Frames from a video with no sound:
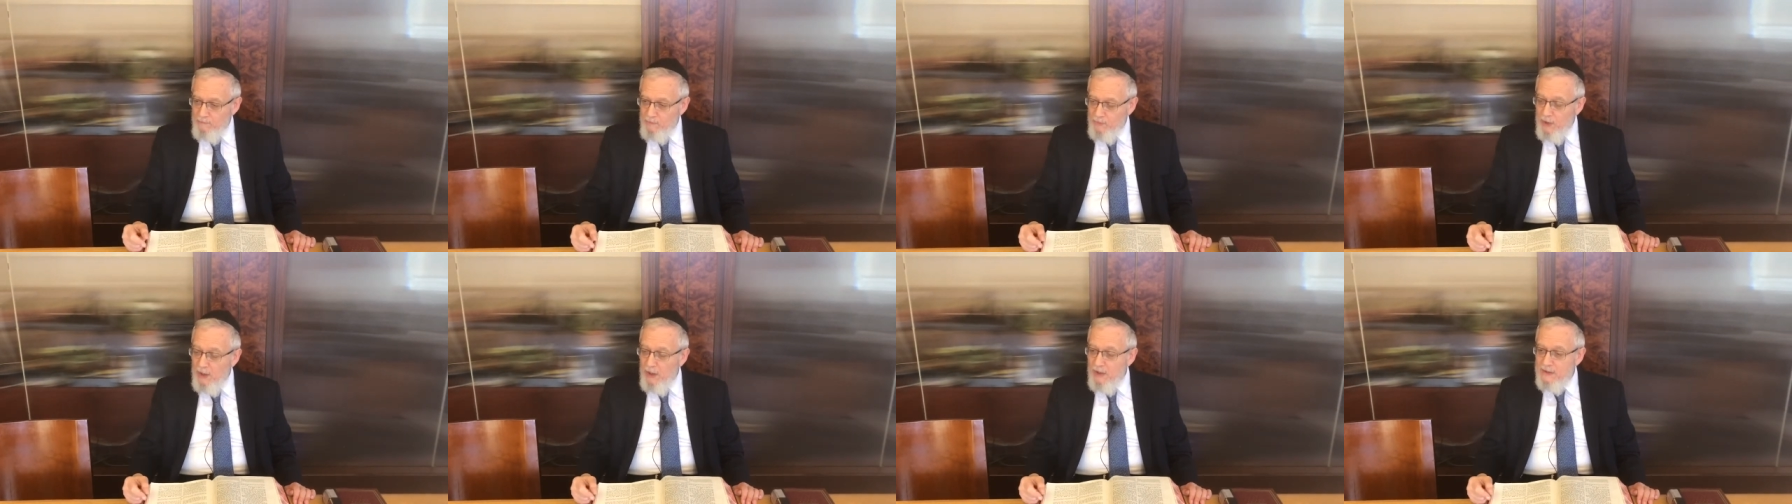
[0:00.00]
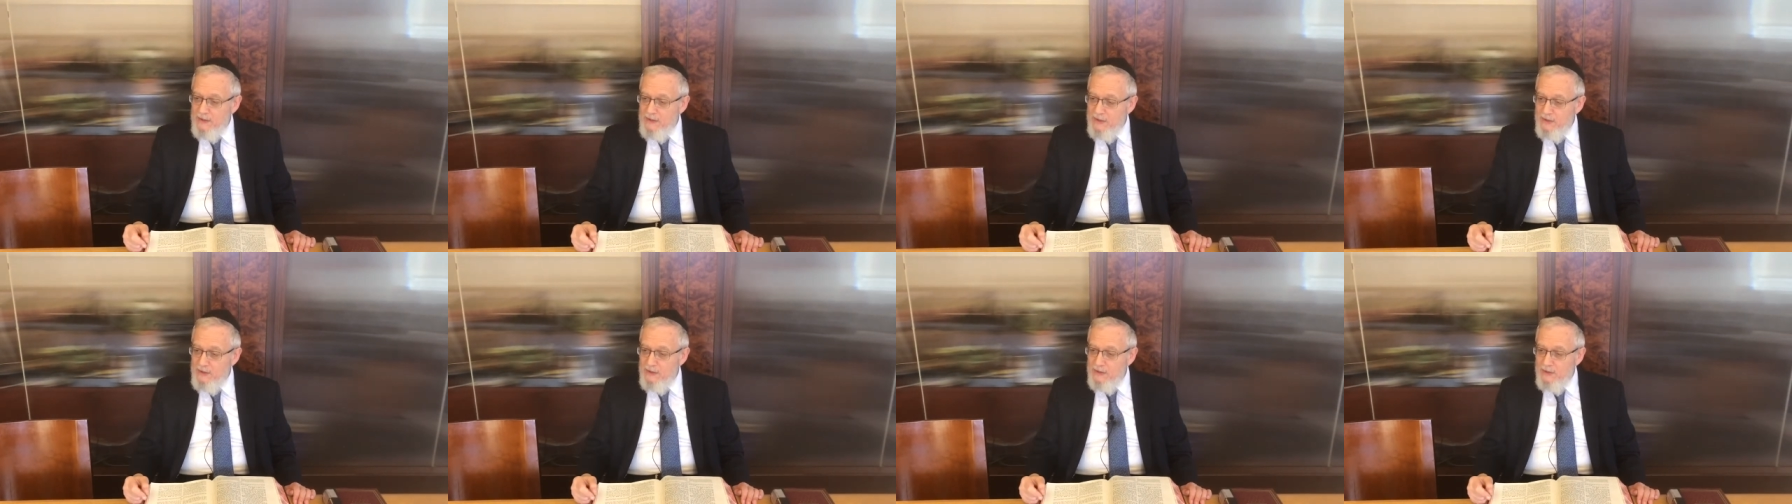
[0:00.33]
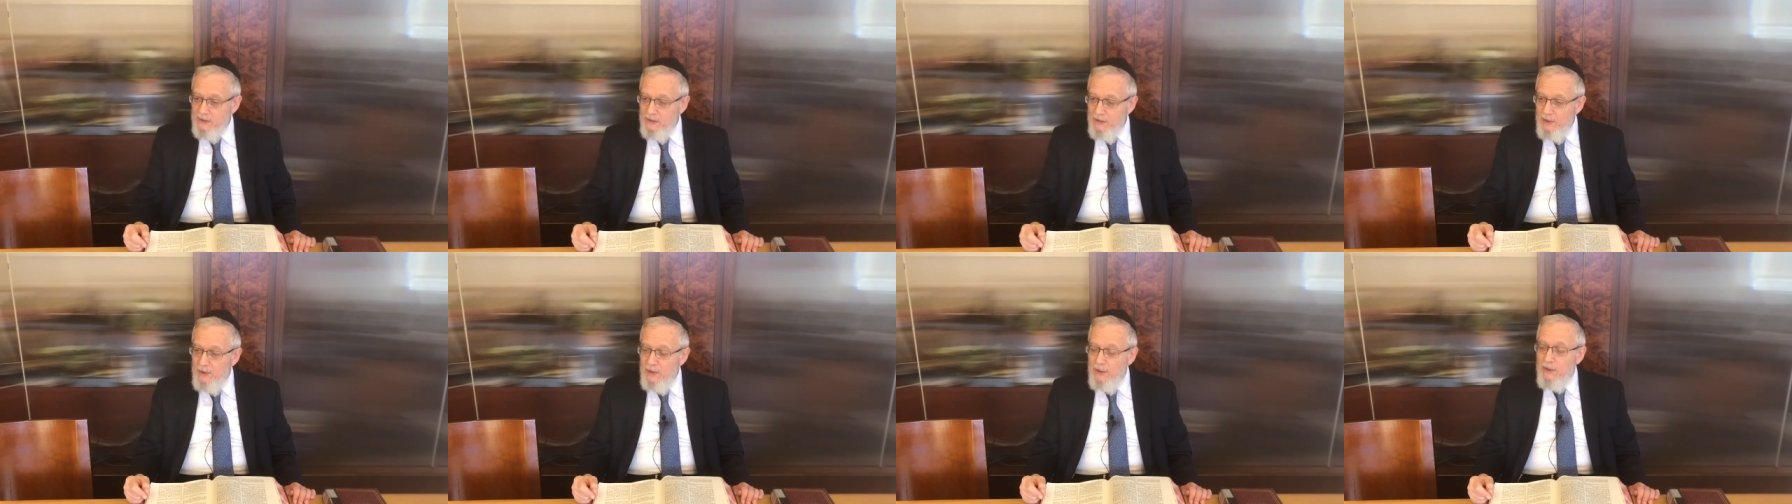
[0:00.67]
God says
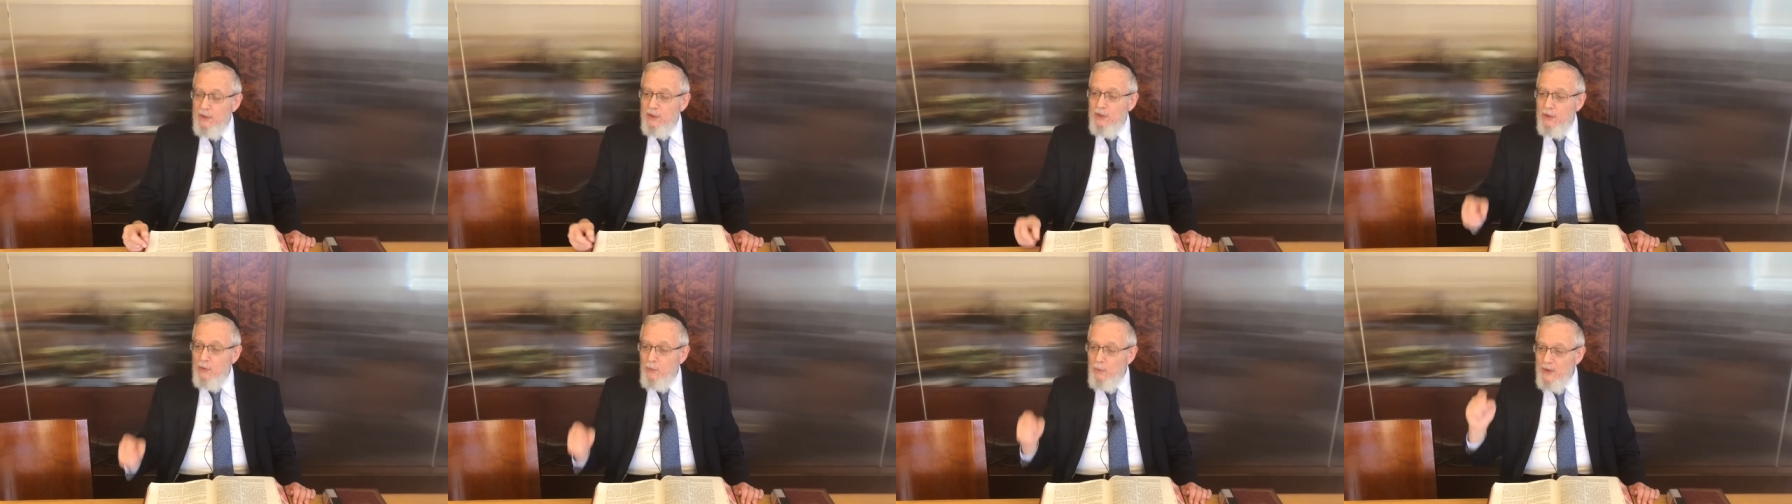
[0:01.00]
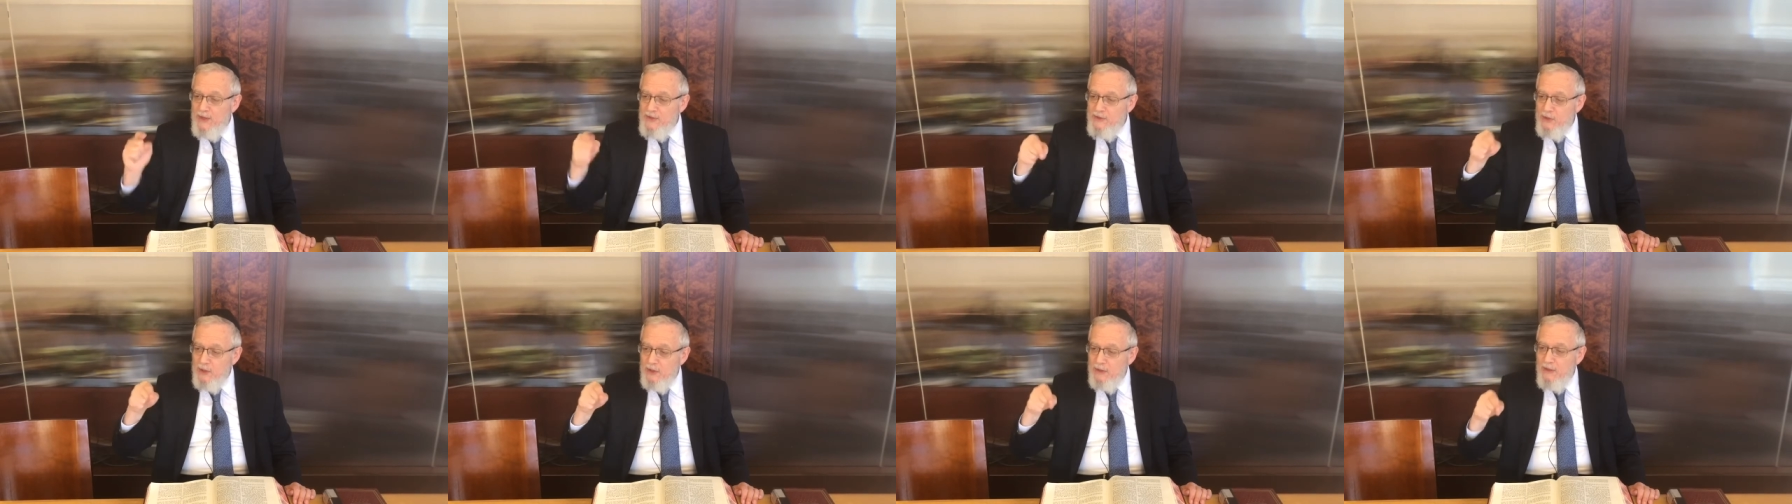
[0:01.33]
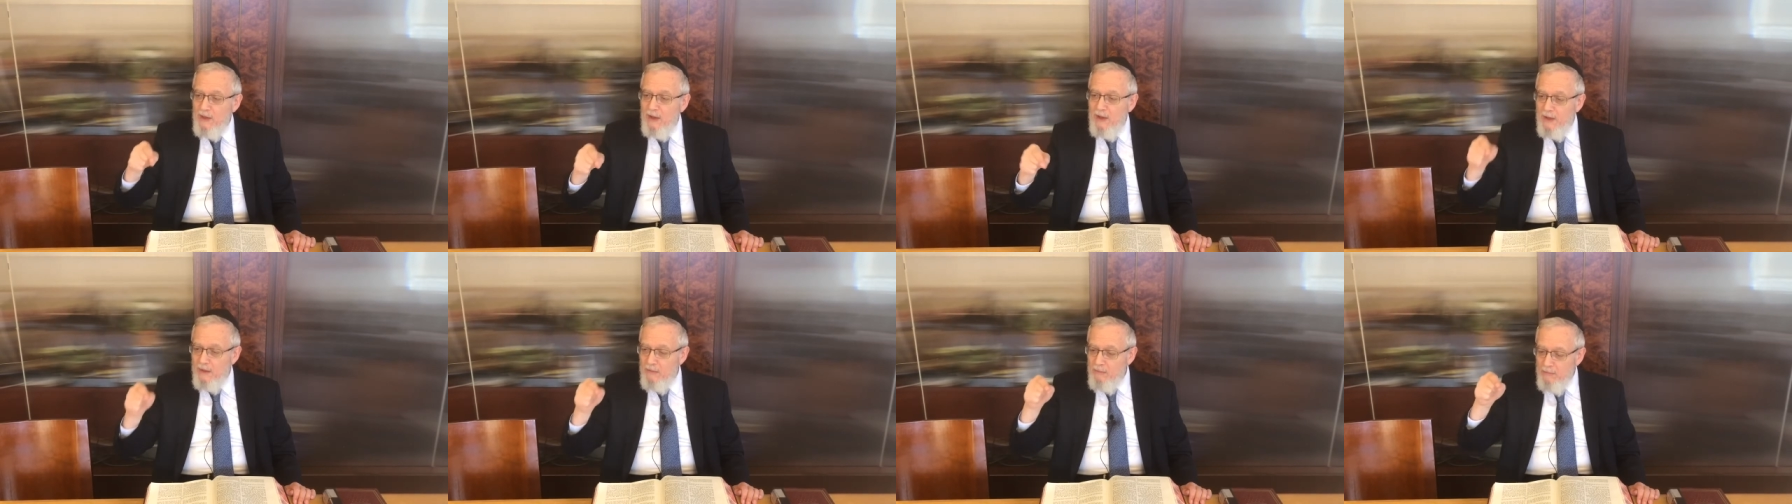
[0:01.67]
you're going to waste your
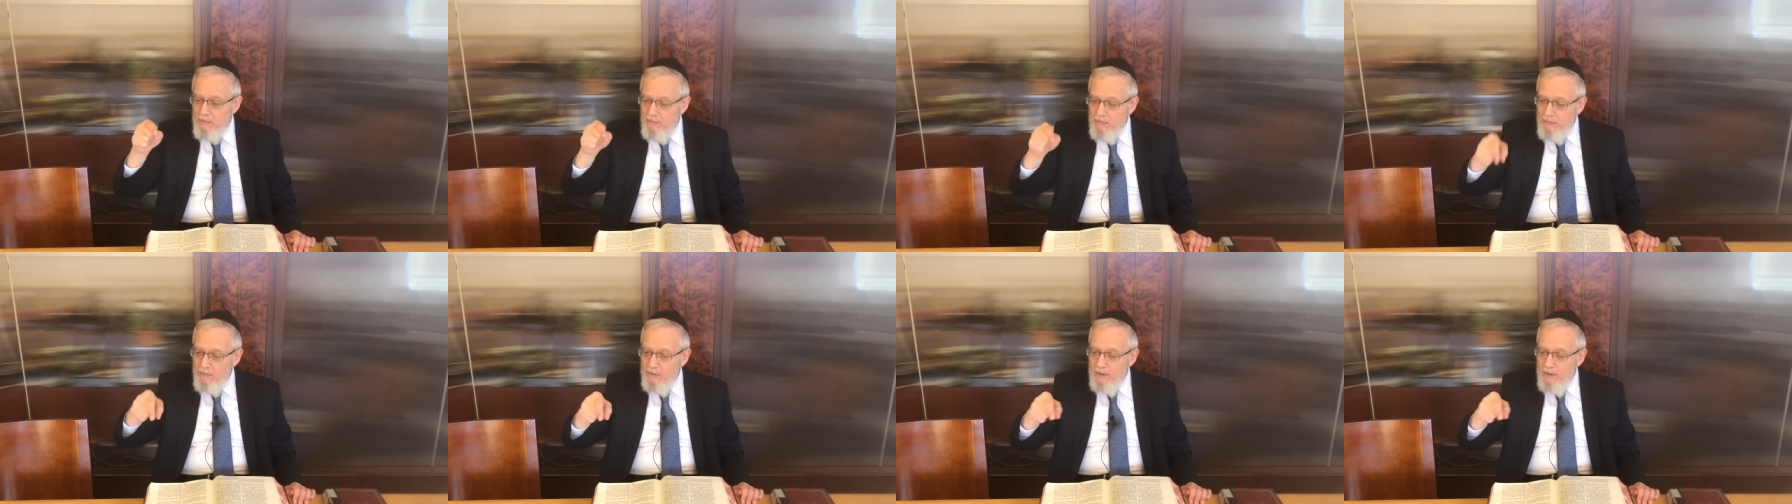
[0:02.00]
time